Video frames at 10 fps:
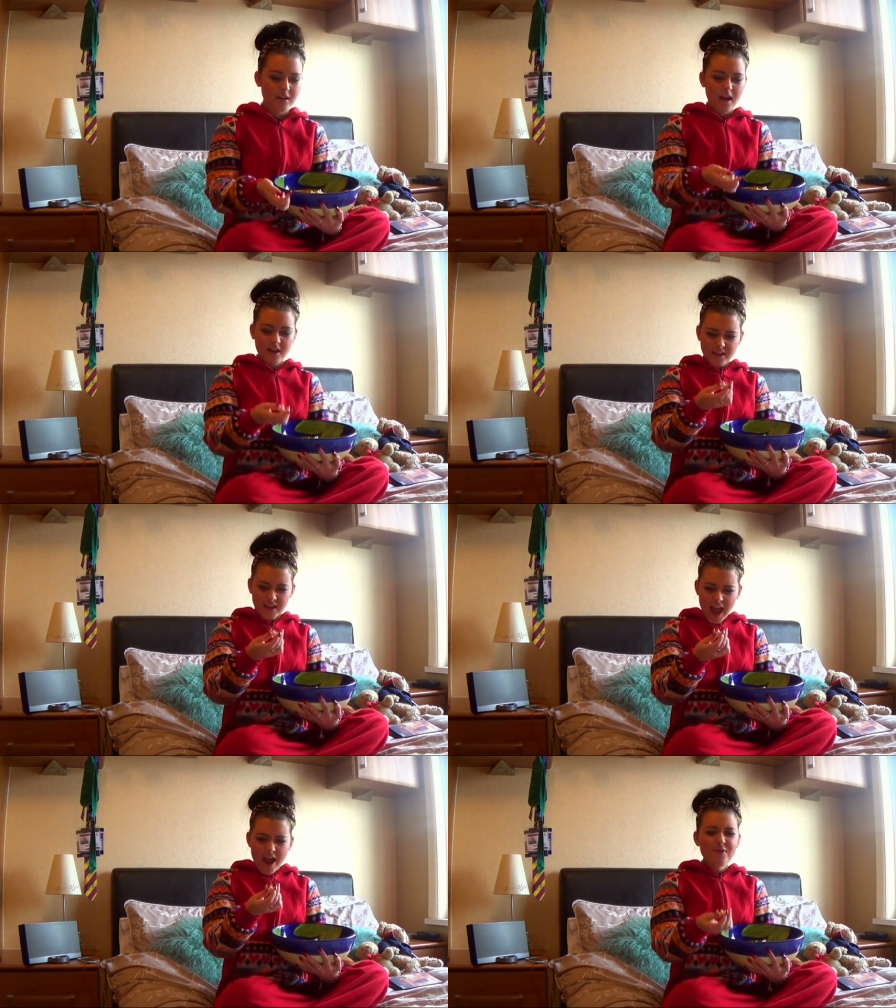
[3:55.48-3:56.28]
I can,
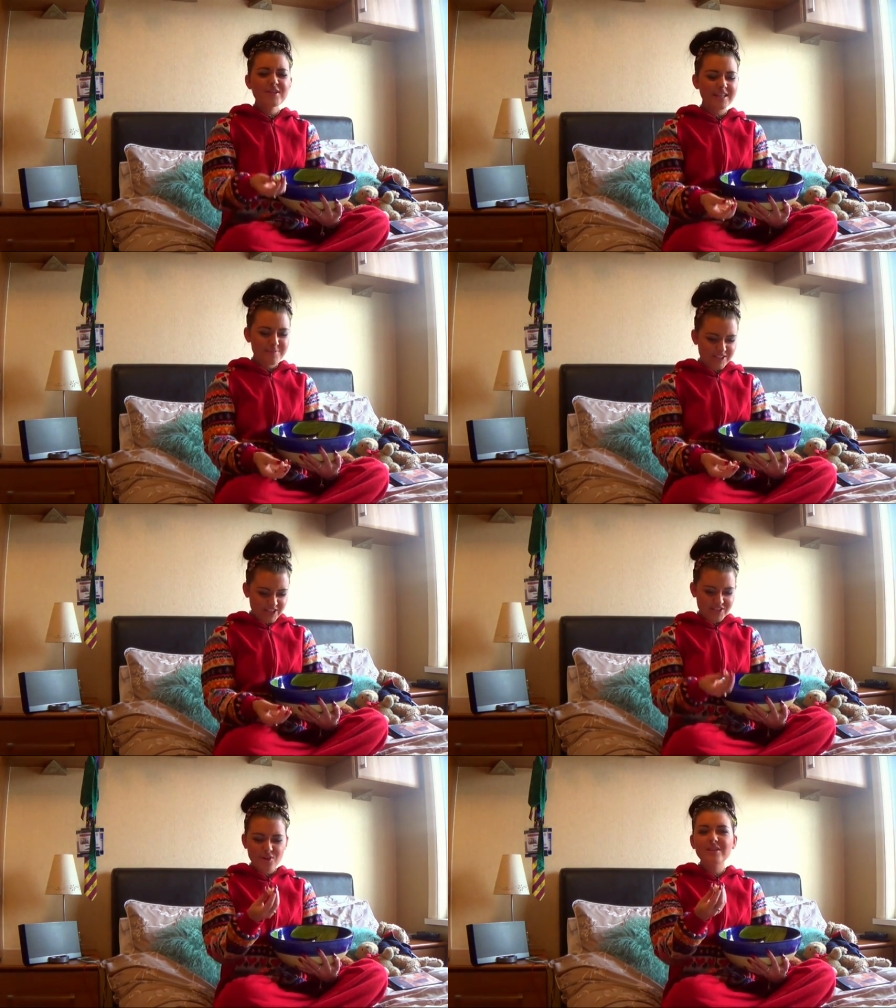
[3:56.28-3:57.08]
how is anybody,
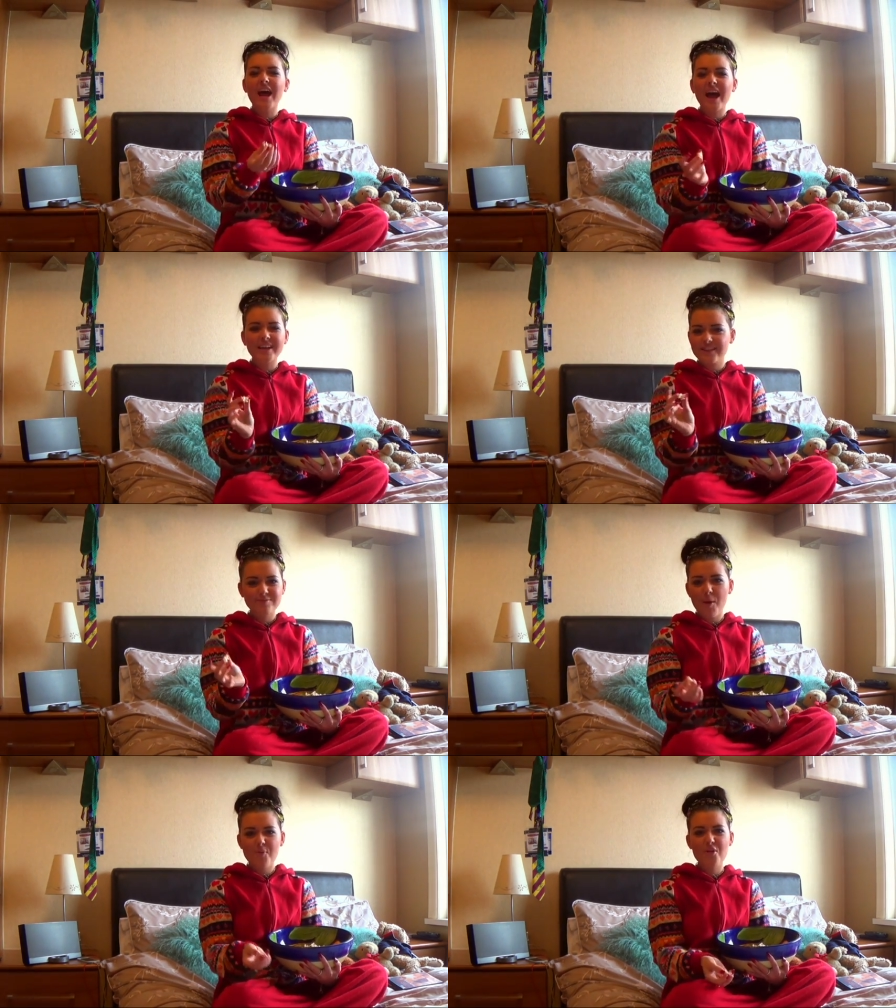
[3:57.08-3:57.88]
it's too
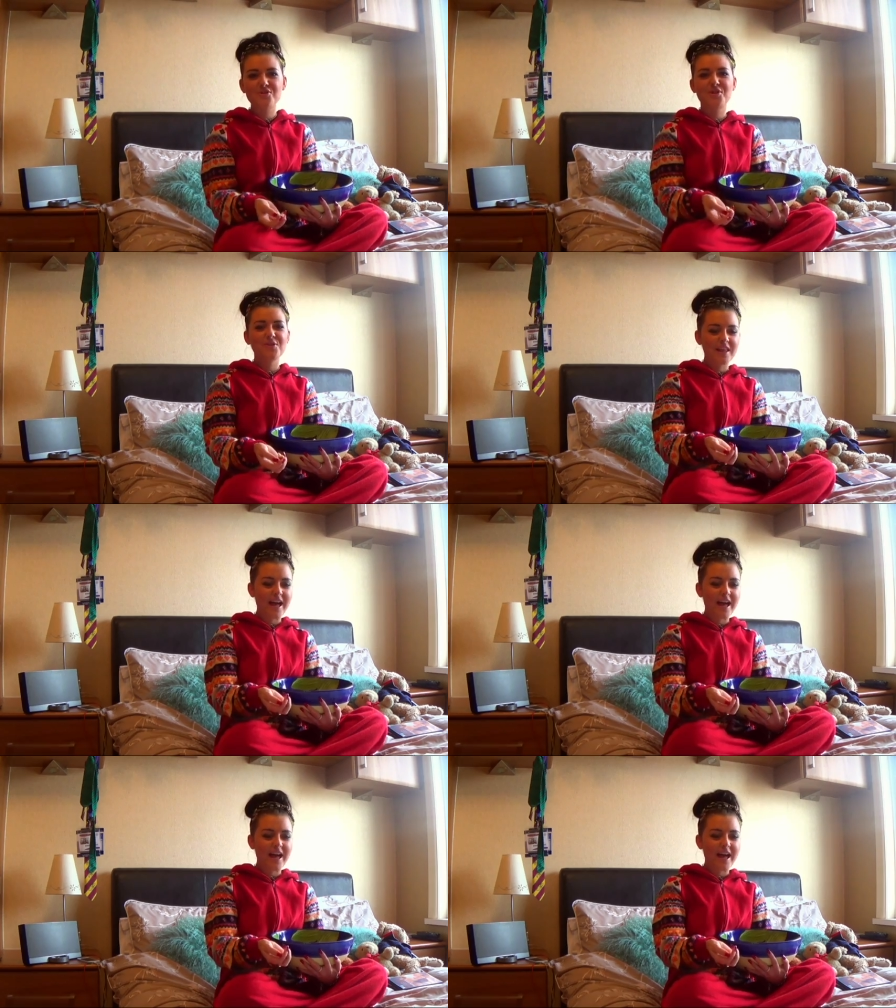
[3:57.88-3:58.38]
light, popcorn's too